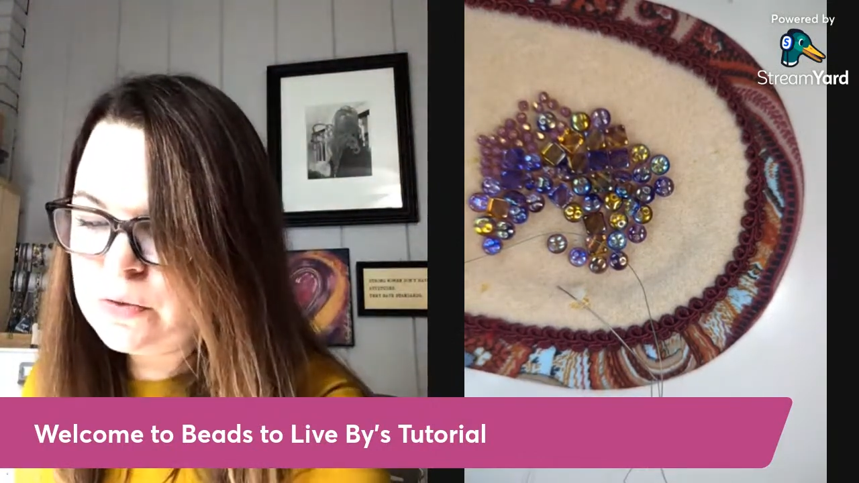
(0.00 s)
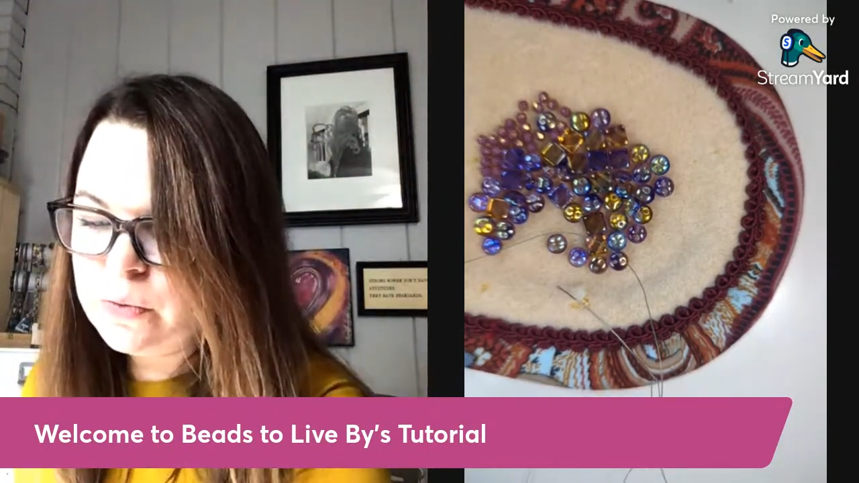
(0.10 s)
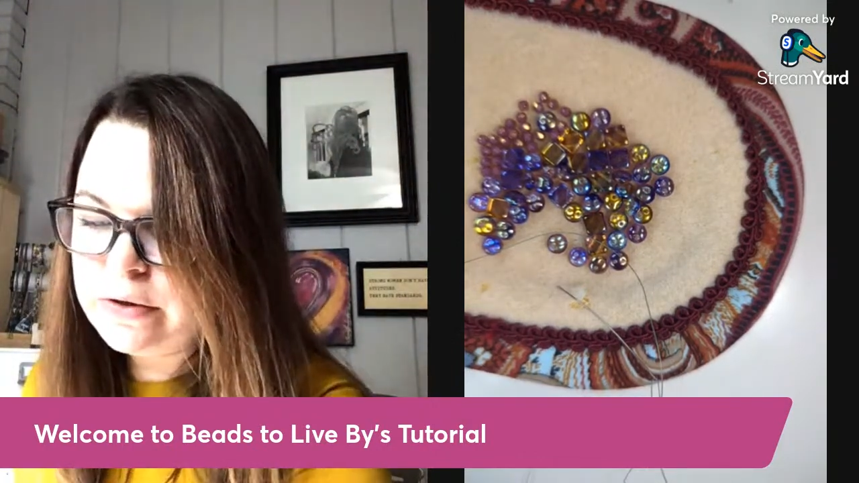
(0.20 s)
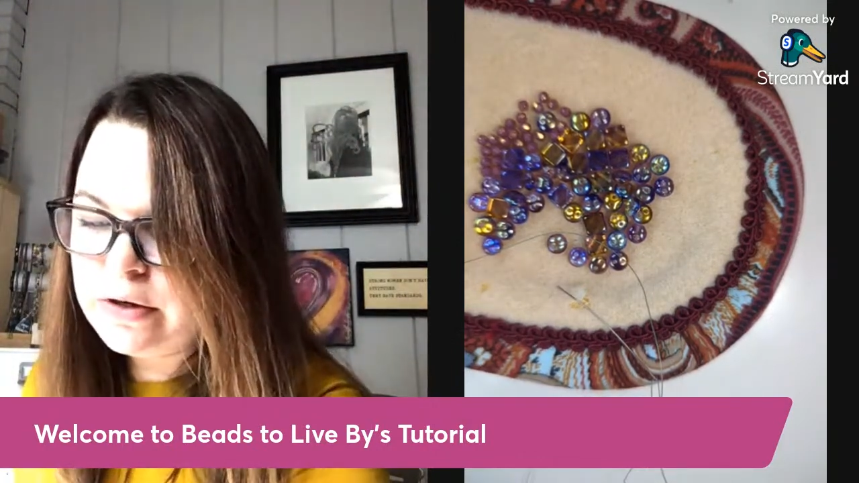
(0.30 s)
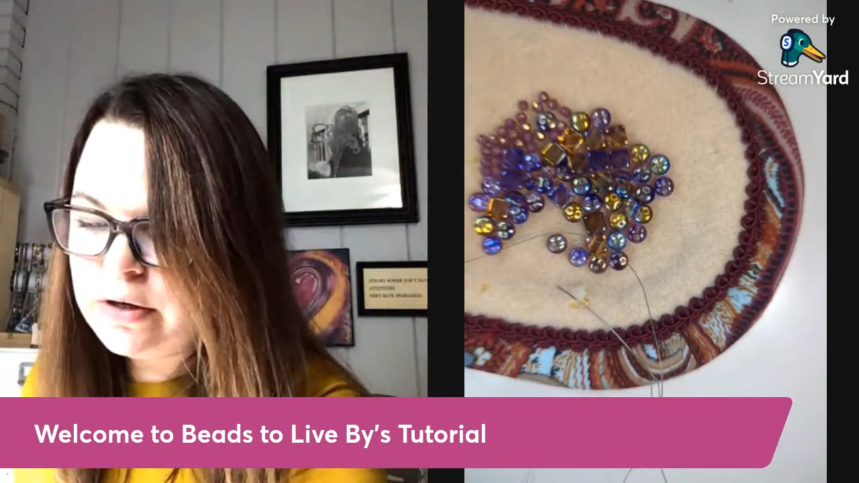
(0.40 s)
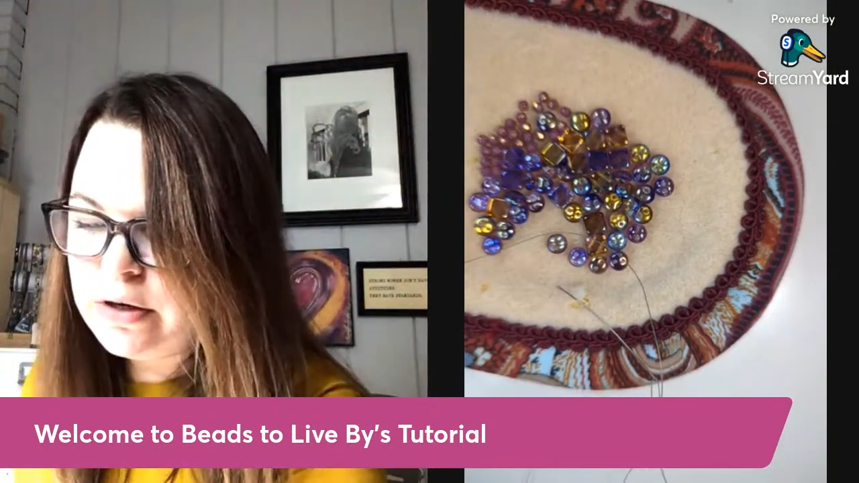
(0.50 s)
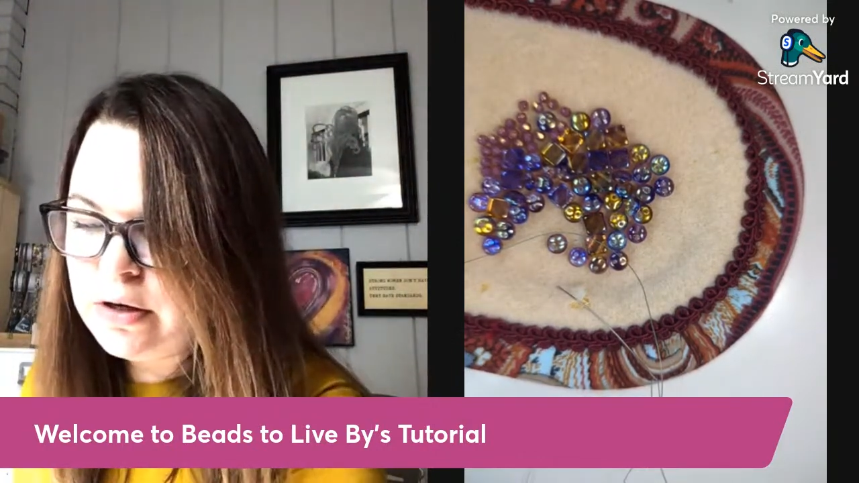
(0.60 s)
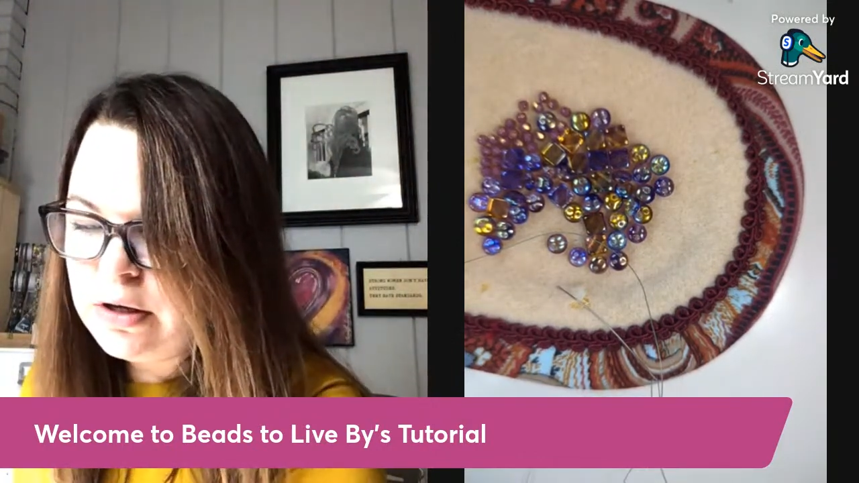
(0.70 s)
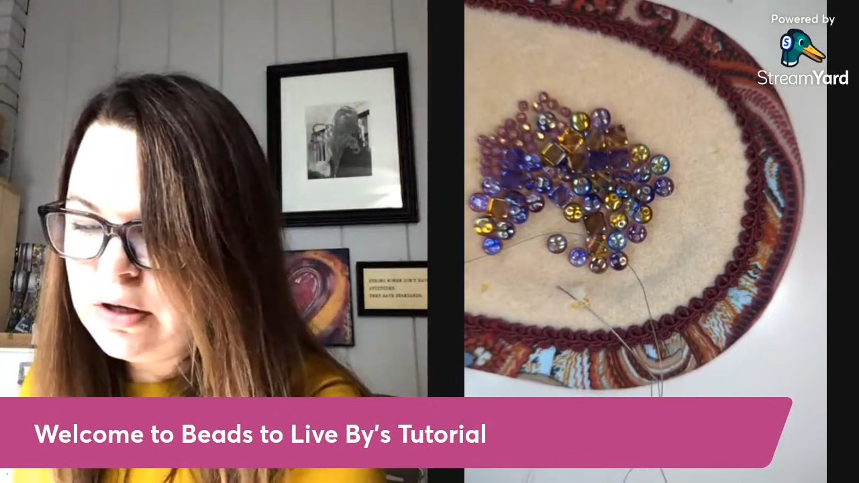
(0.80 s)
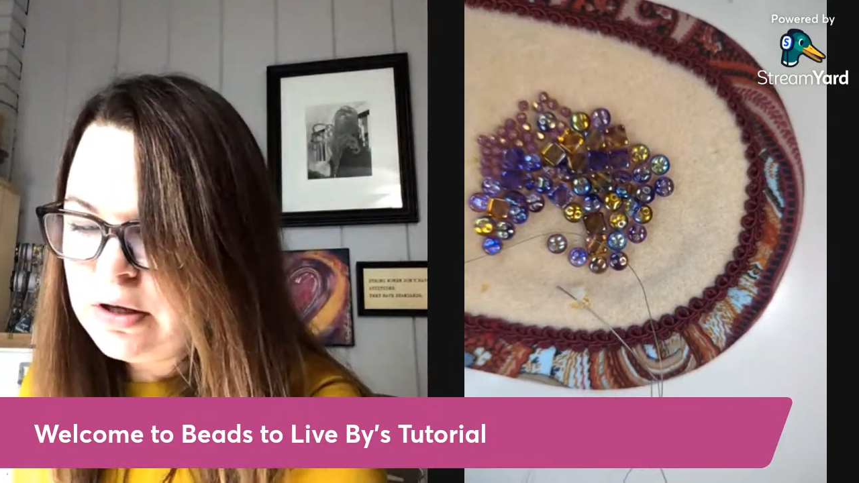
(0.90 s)
or
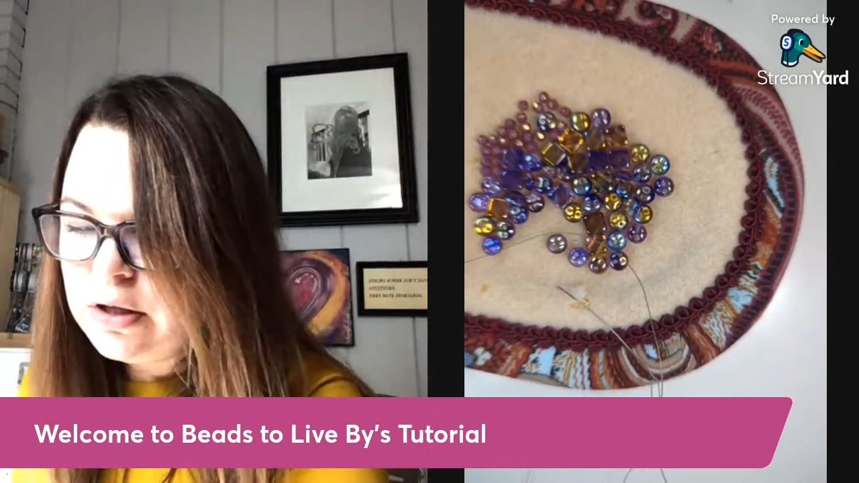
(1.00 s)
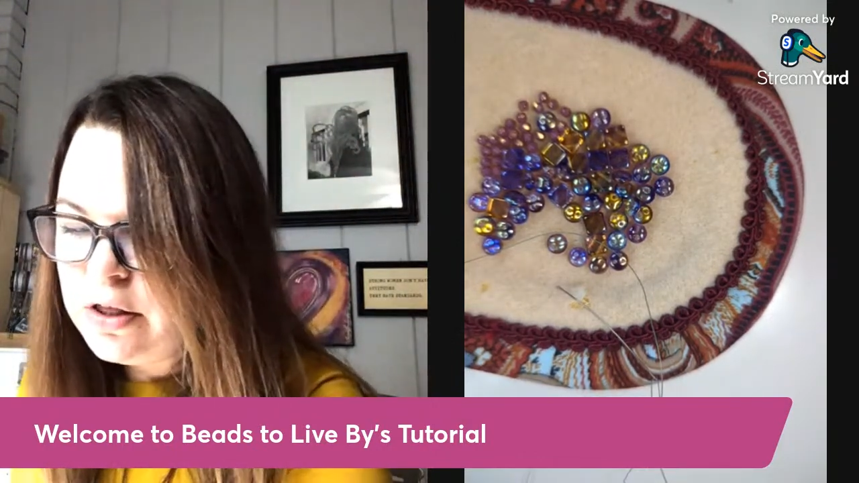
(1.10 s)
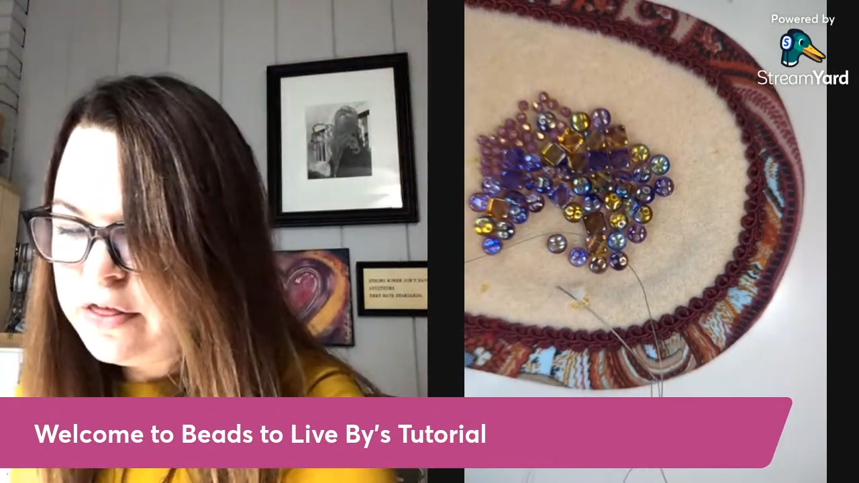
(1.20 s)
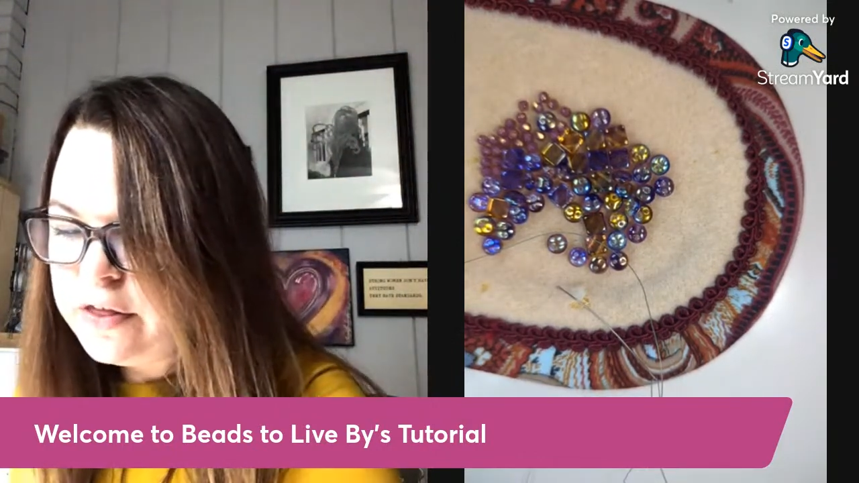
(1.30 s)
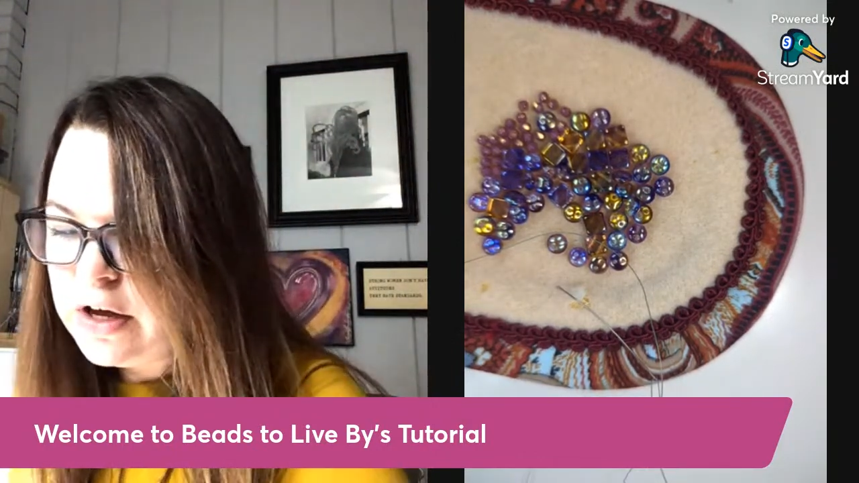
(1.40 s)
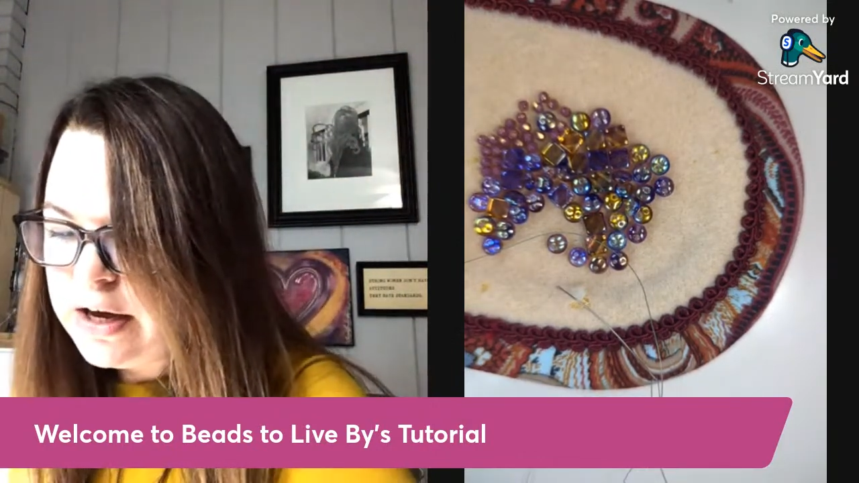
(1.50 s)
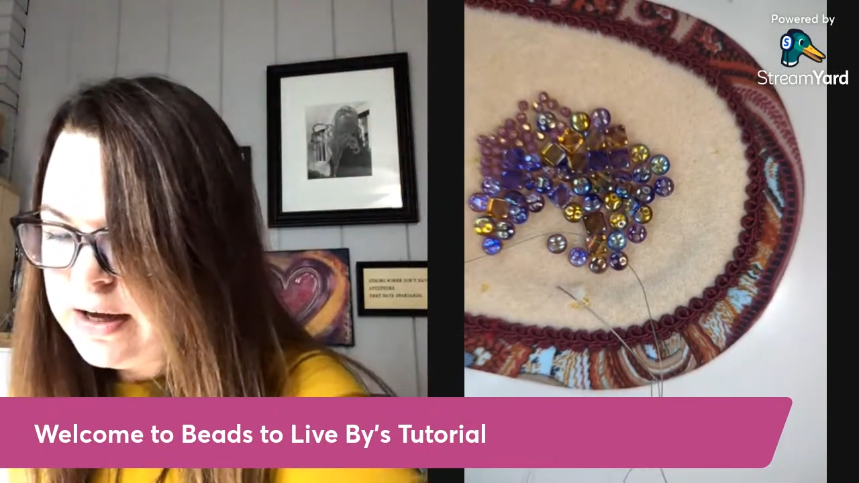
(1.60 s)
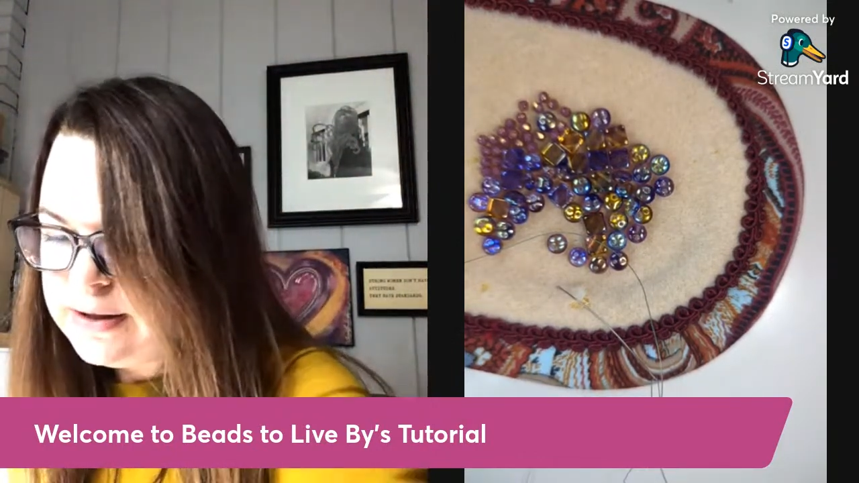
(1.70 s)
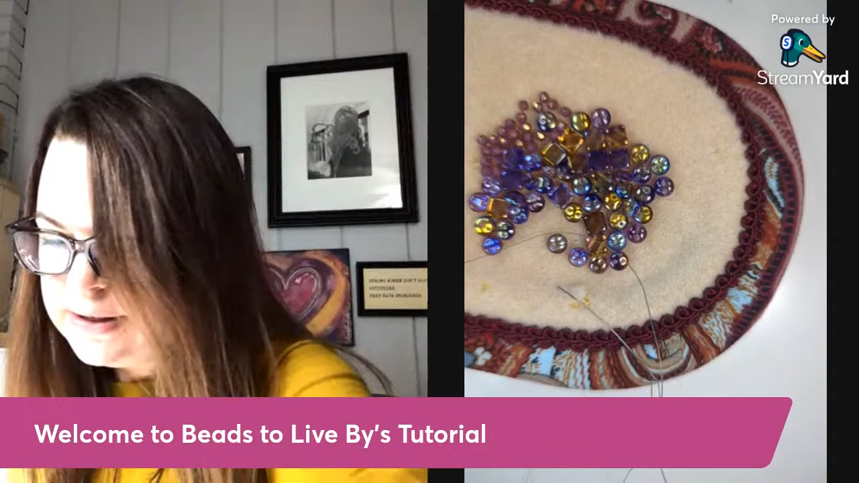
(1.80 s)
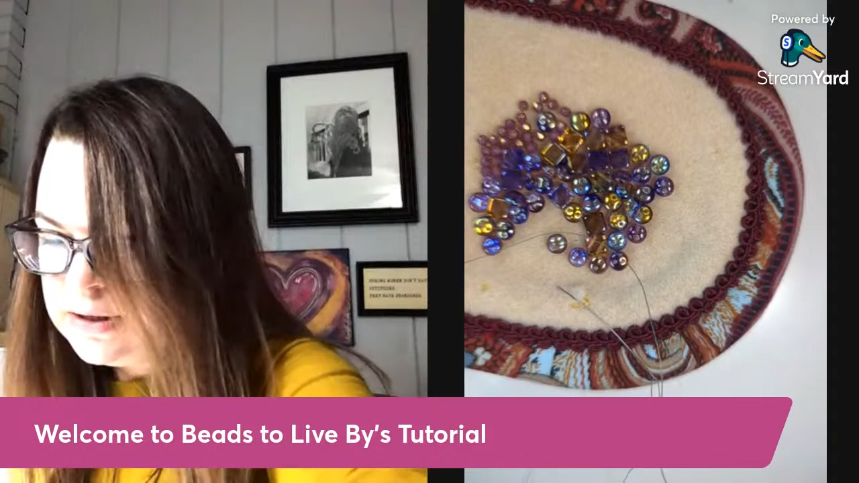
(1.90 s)

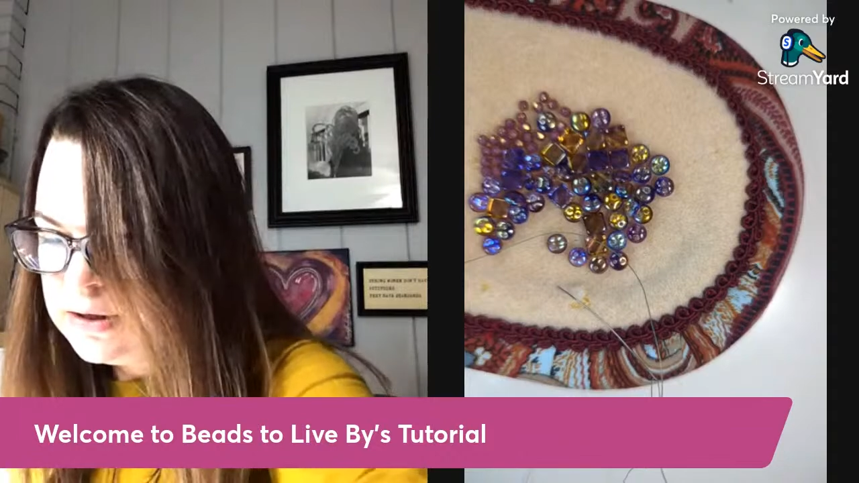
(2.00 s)
thoughts,